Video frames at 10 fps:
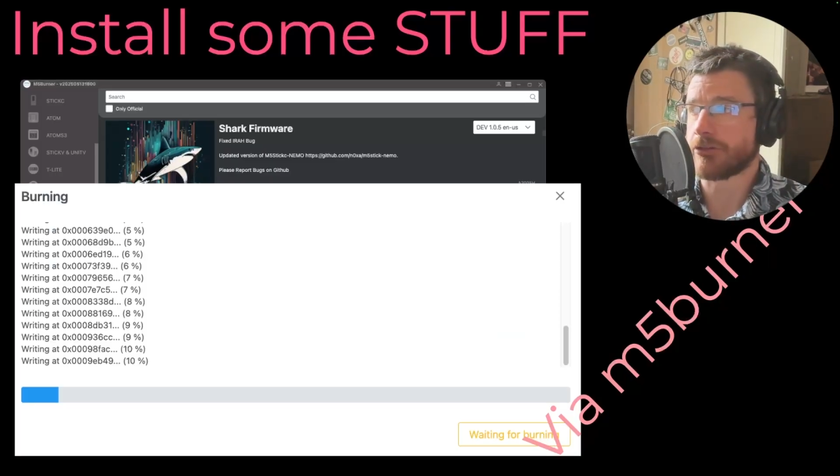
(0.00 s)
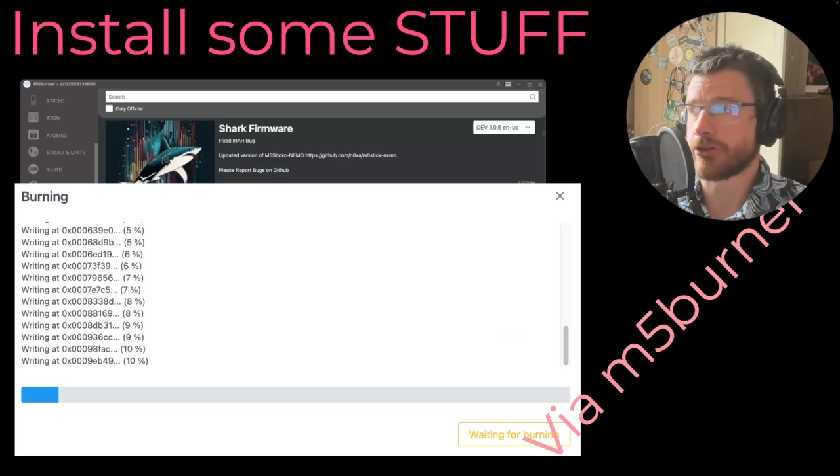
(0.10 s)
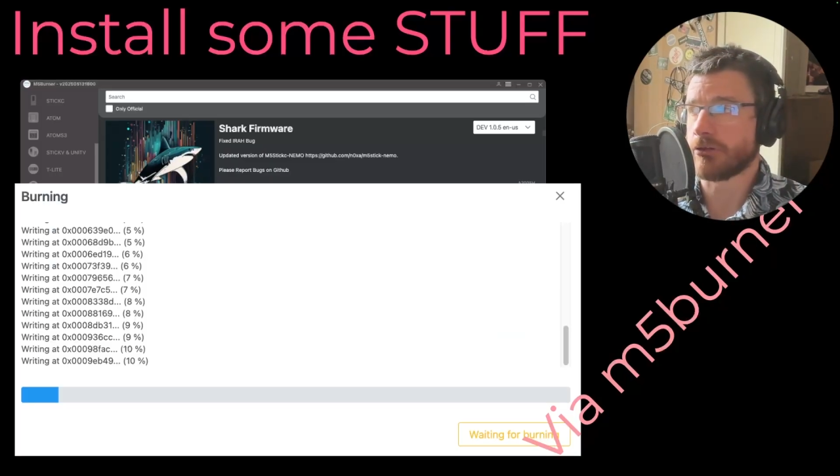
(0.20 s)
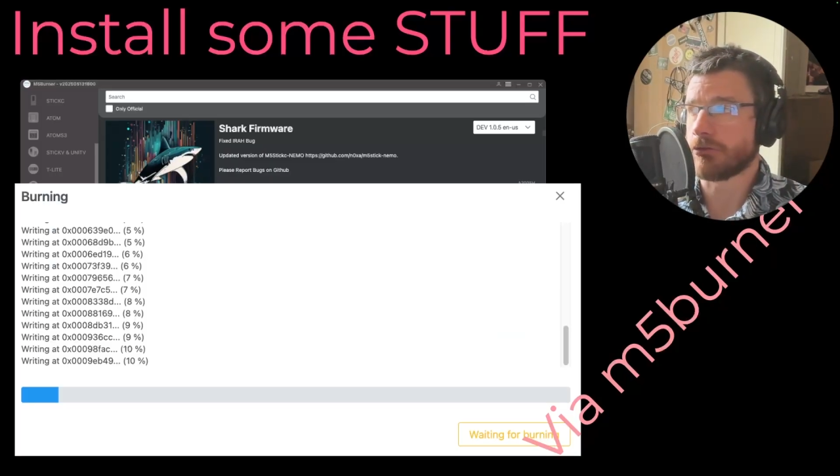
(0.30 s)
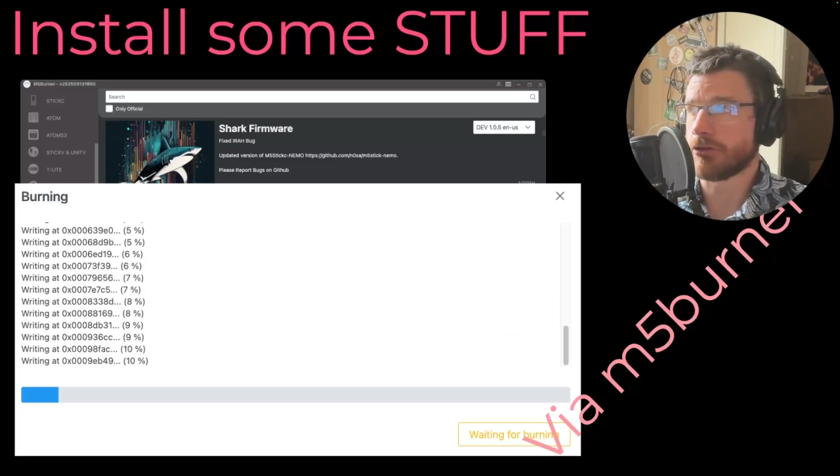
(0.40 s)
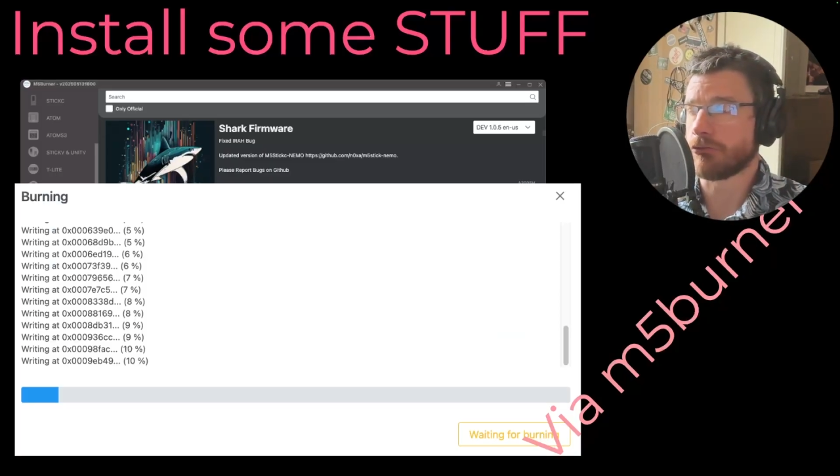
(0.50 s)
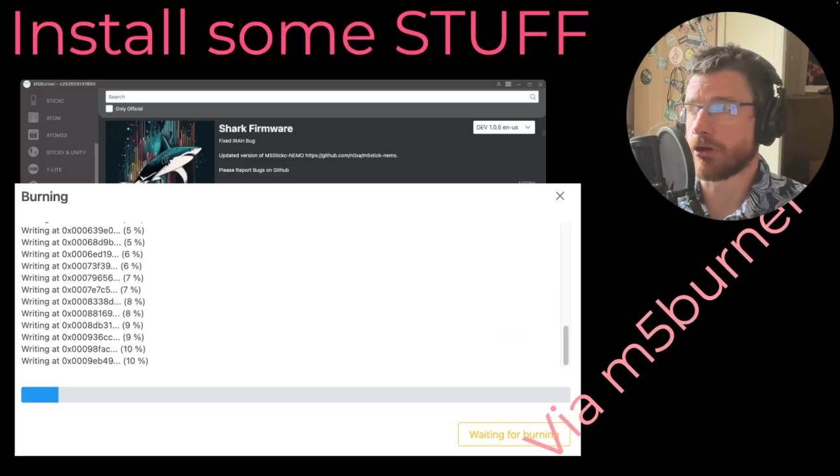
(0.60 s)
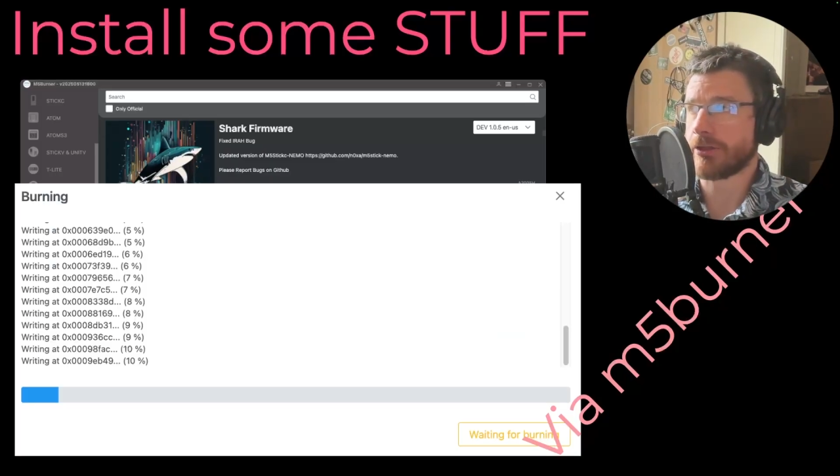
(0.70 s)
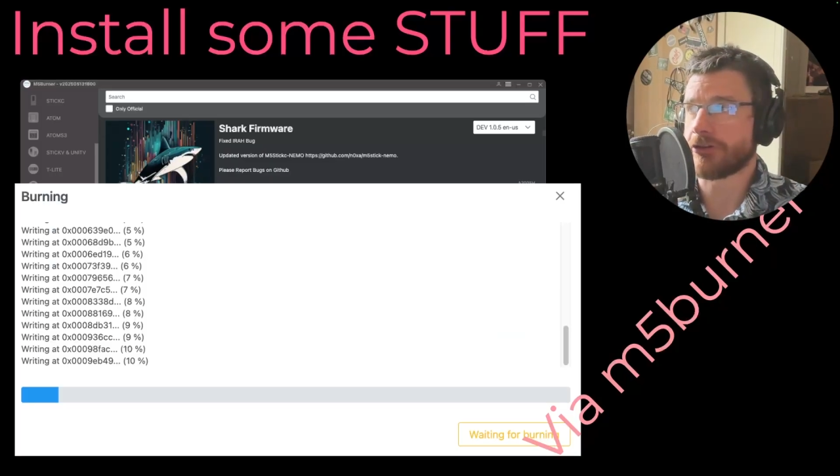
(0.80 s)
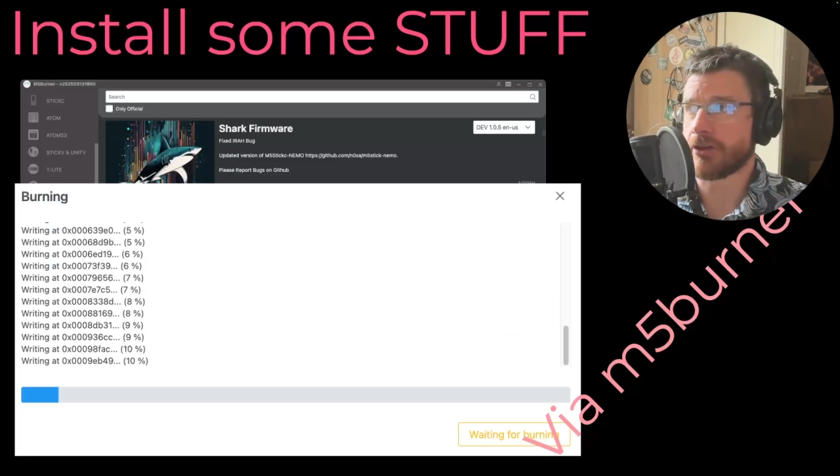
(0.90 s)
So you
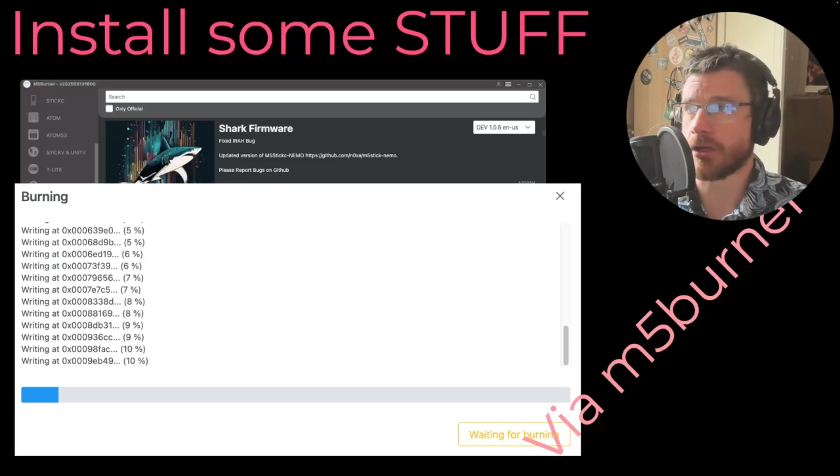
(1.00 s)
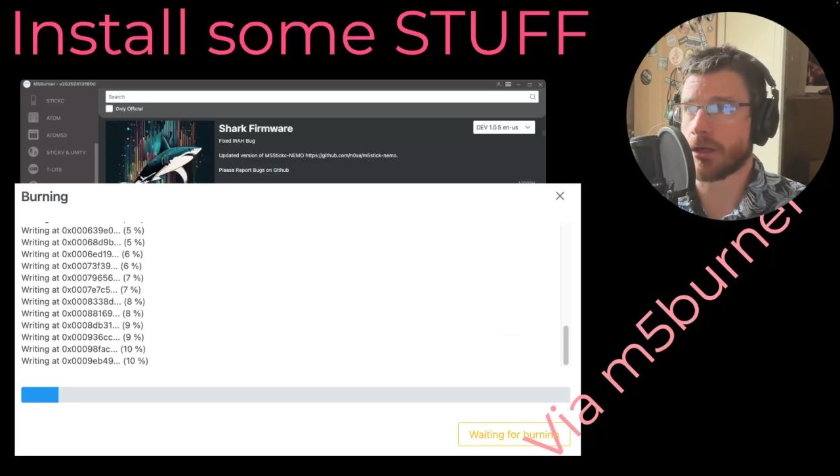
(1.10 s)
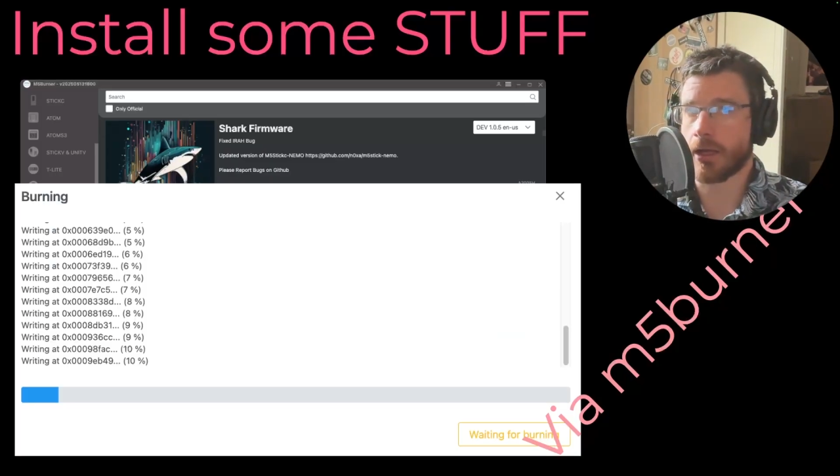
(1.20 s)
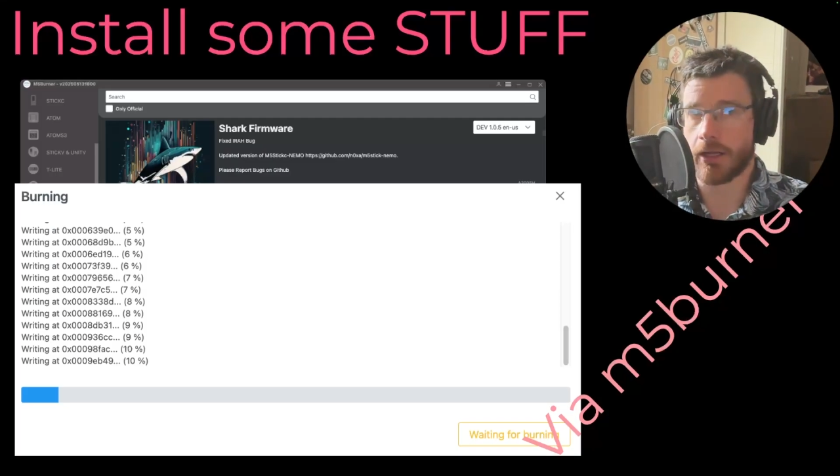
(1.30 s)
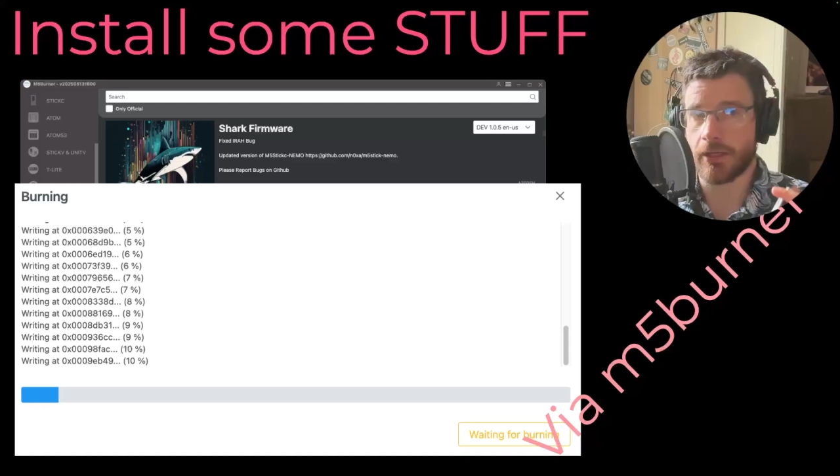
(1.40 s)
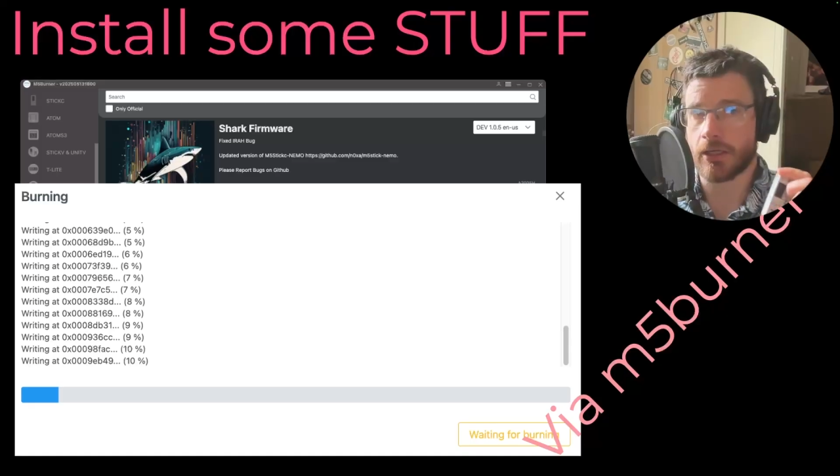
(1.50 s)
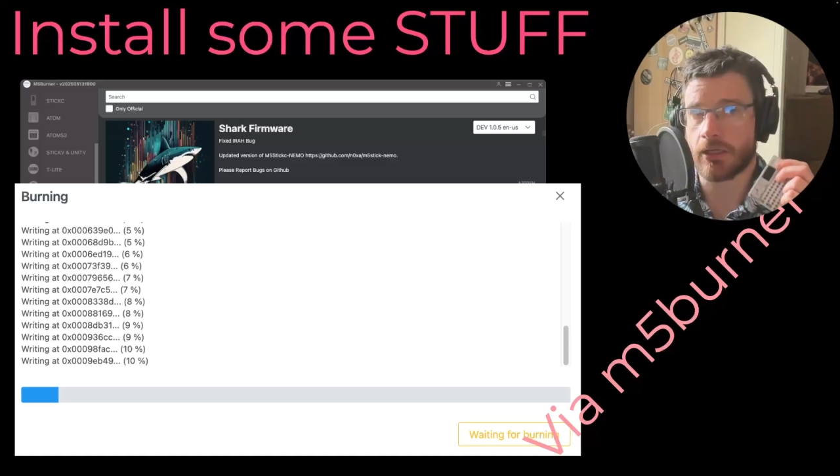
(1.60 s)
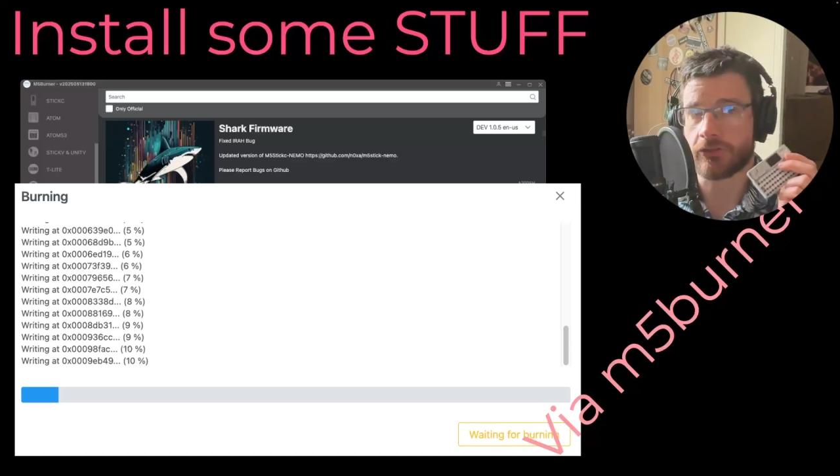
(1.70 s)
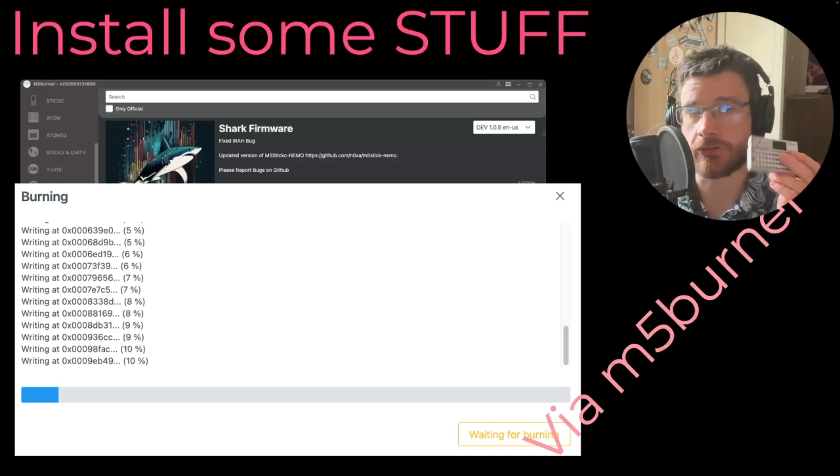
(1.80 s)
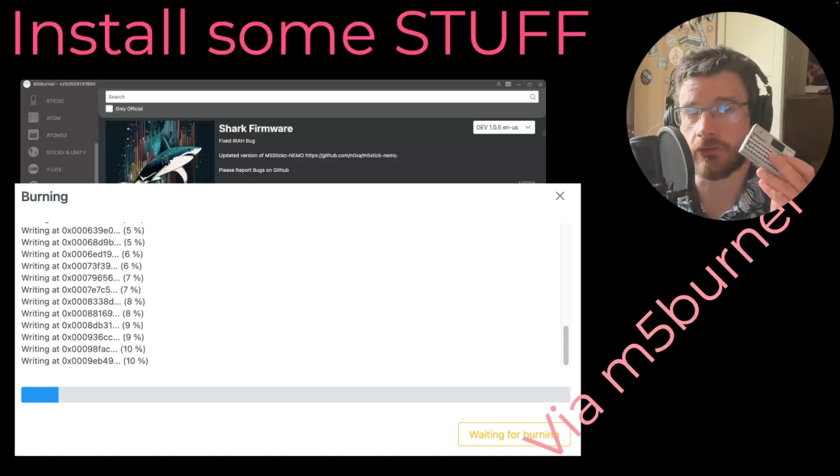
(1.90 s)
write it, and
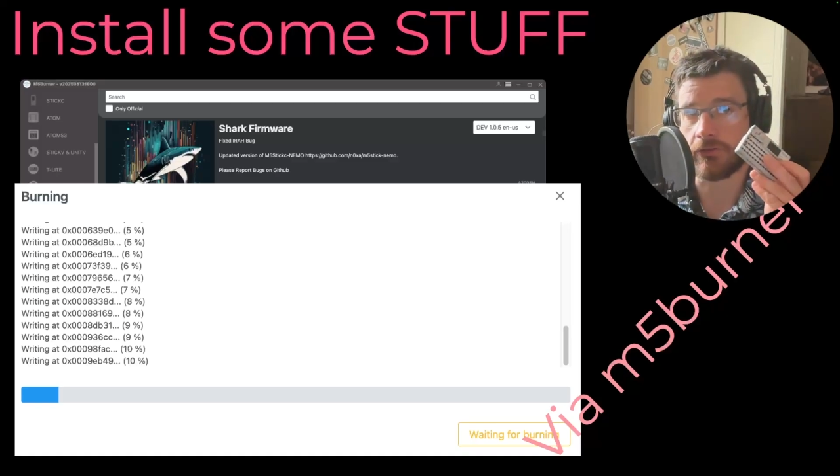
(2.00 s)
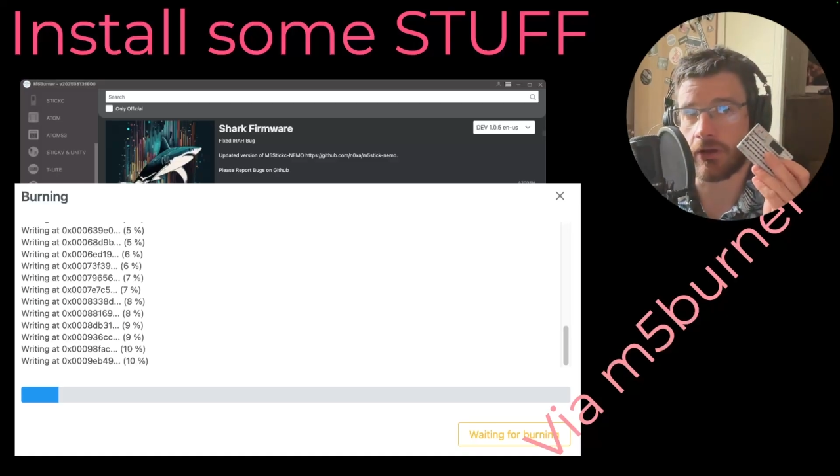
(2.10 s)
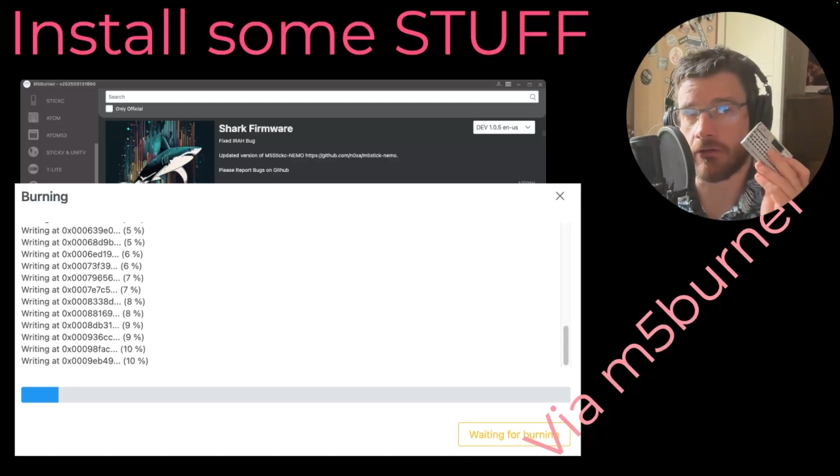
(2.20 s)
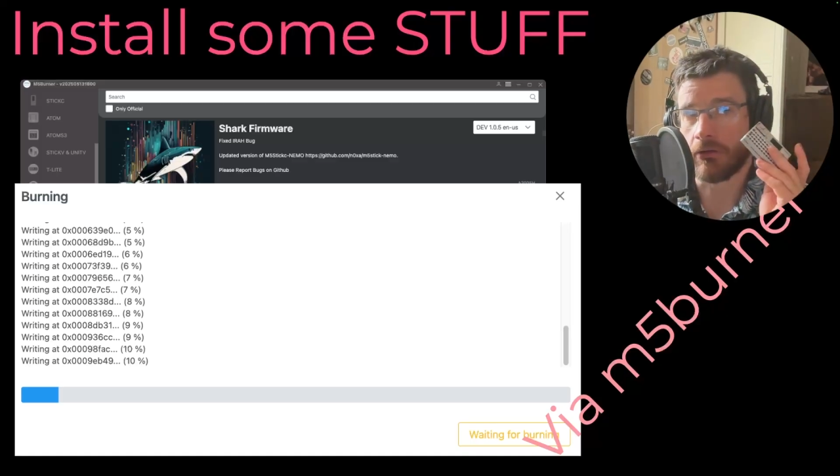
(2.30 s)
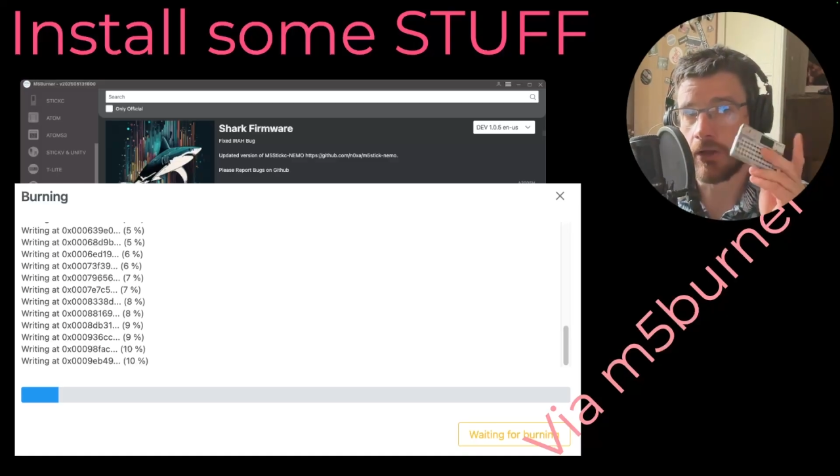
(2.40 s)
it sort of like